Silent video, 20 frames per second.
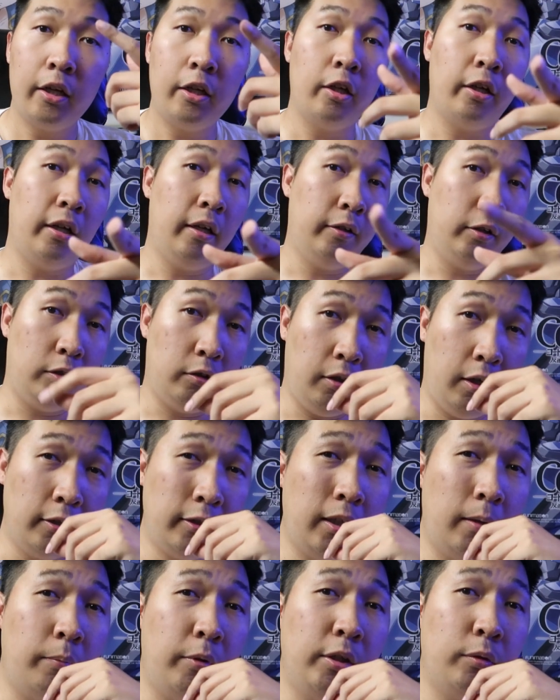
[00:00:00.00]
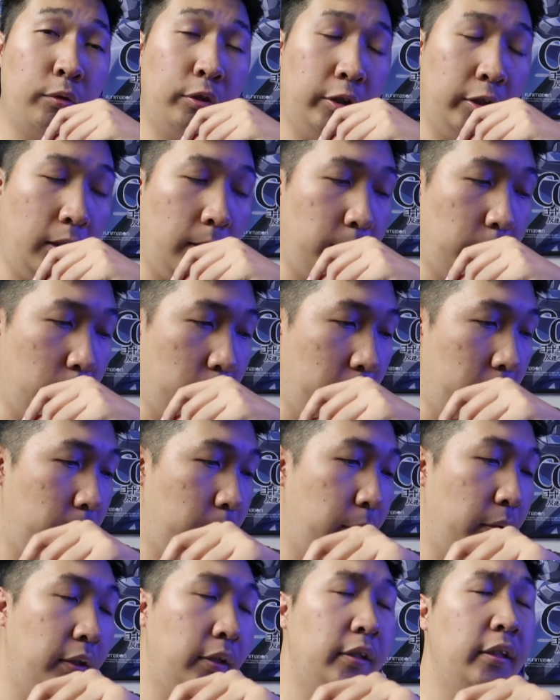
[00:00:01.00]
you're gonna have to cross that bridge when you come to it.
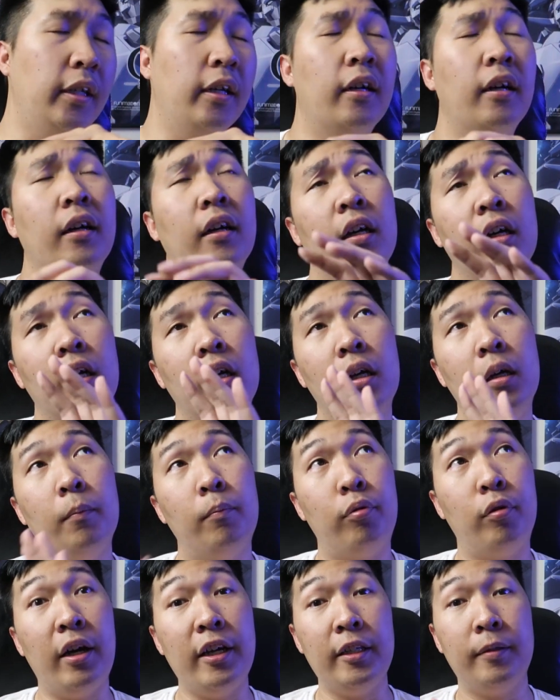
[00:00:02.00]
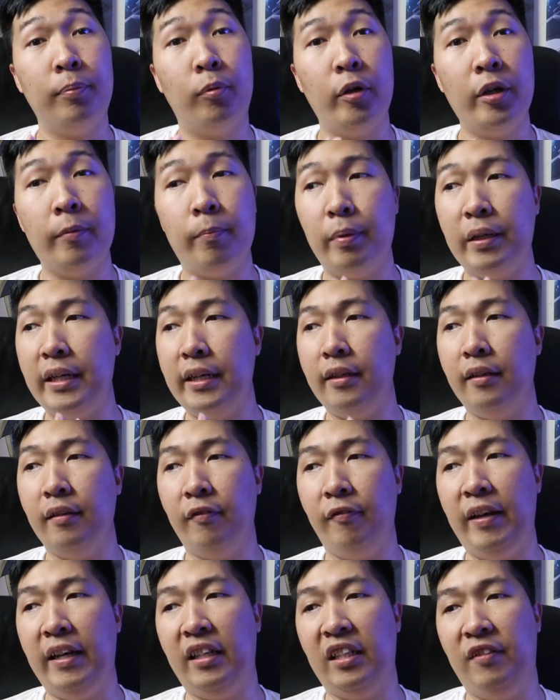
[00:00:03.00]
But yeah, price point being the
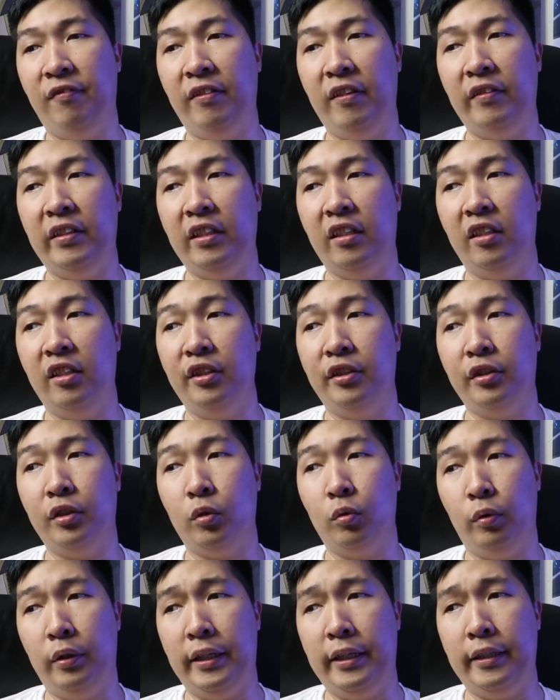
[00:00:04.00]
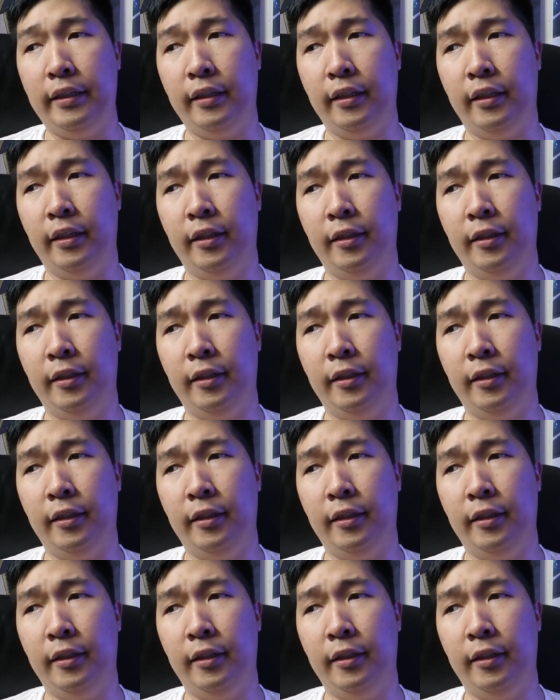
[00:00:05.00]
fact that it's 1,500 is great.